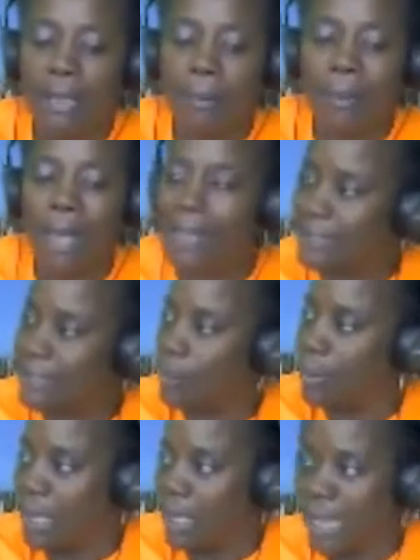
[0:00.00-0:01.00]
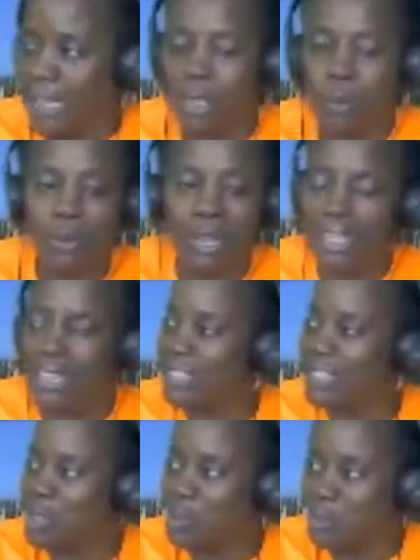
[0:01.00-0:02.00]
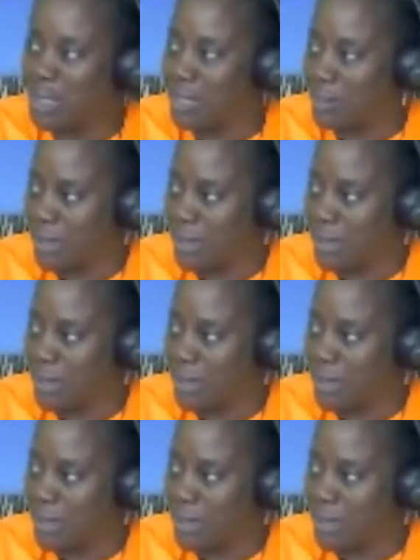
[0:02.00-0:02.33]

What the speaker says: passed away and didn't realize their dreams.